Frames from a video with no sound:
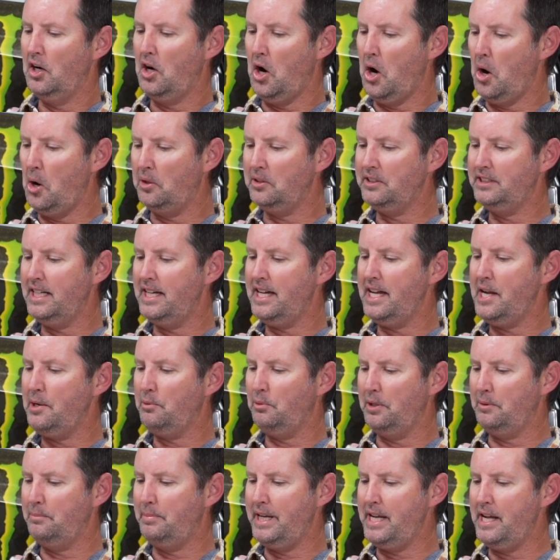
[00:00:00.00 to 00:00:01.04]
all day
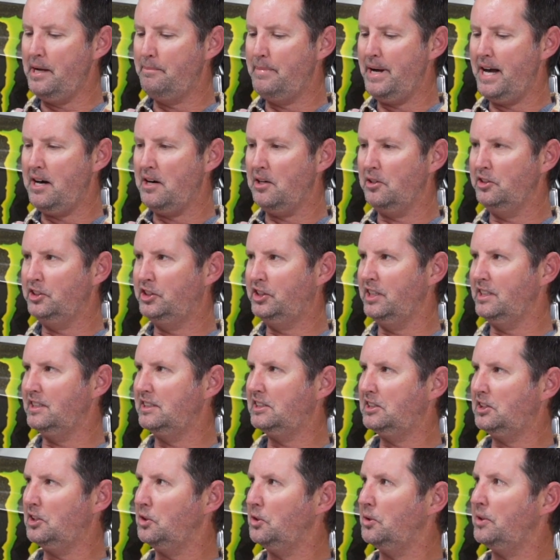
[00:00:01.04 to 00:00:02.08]
would be about
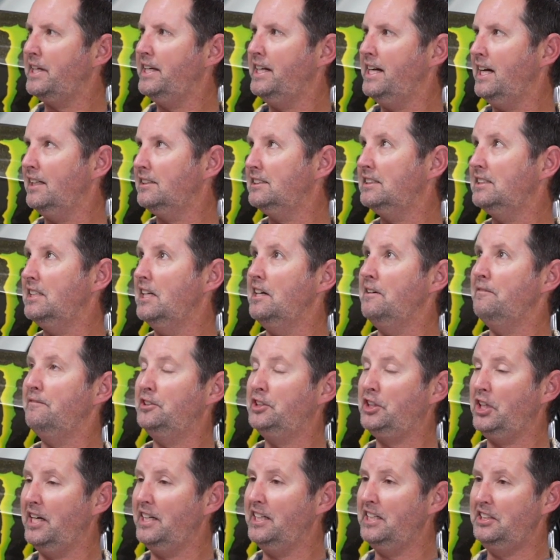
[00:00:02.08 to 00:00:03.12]
just looking at stuff,
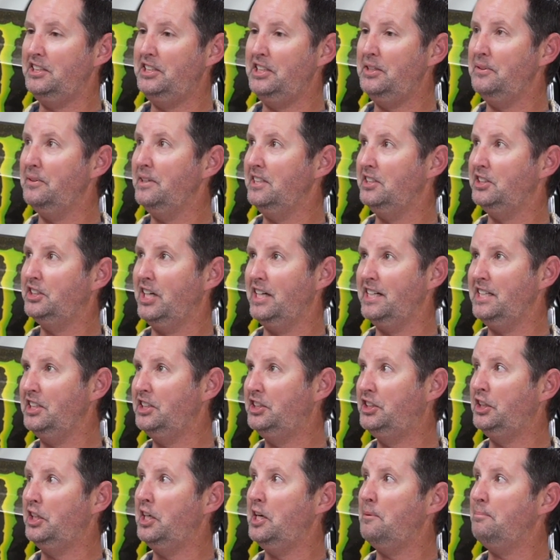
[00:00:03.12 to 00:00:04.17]
trying to do it, trying to
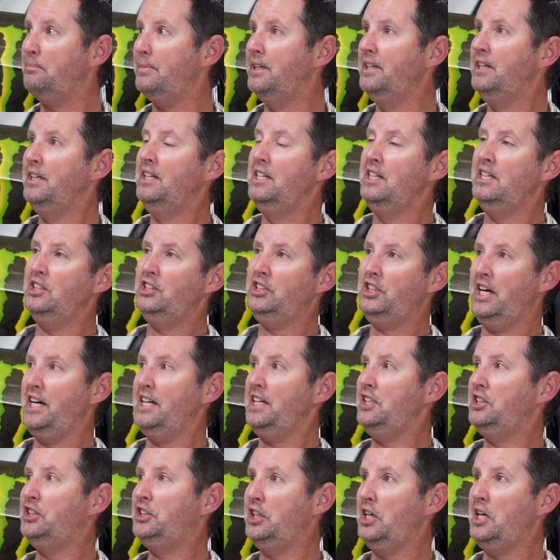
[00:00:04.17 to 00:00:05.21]
jump, trying
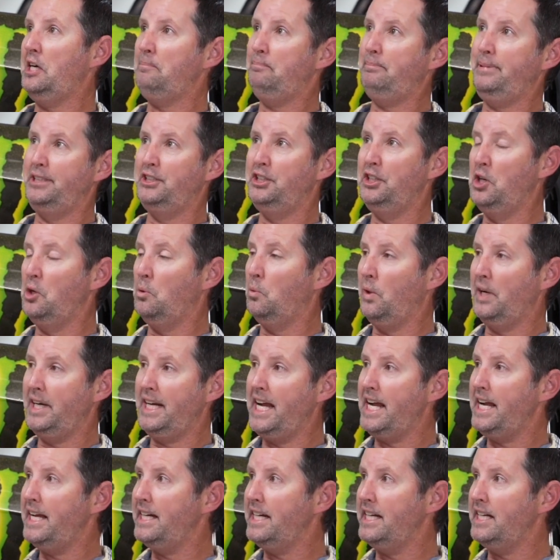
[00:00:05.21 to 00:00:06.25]
to jump and do a
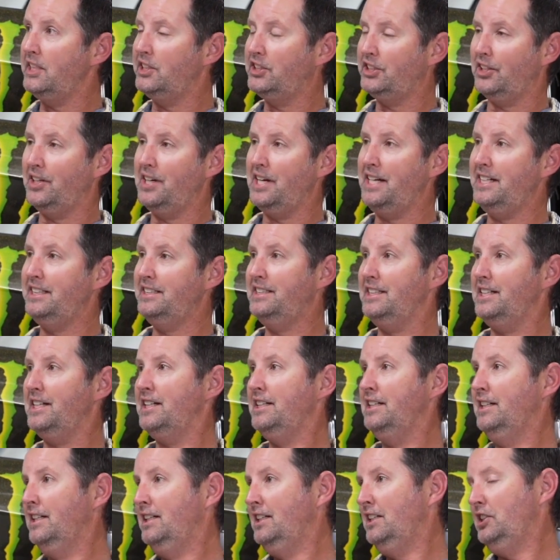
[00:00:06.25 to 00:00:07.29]
180, trying
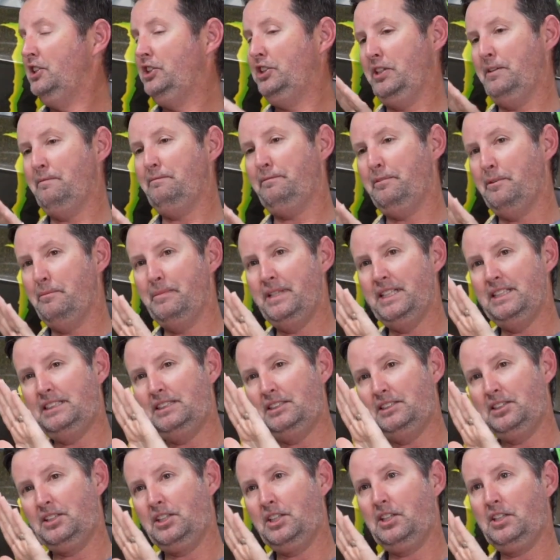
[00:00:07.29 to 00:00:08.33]
to jump from
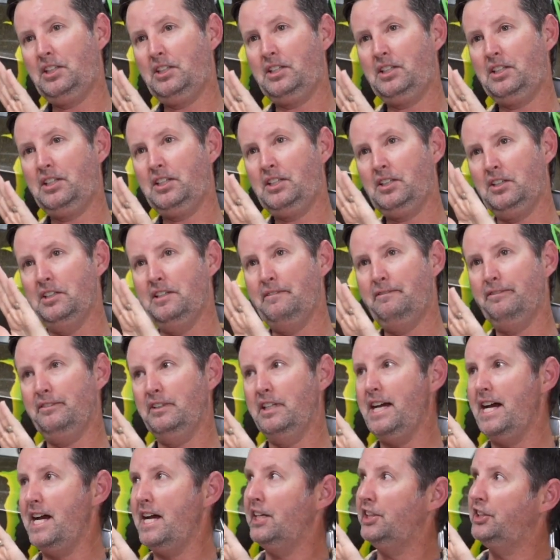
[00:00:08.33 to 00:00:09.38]
this cliff
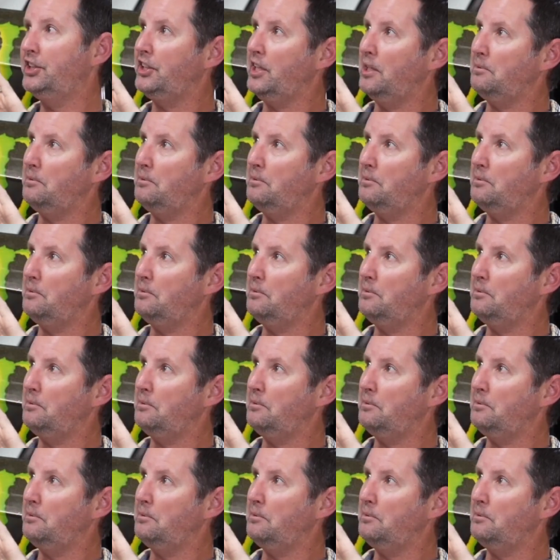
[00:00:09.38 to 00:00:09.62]
ledge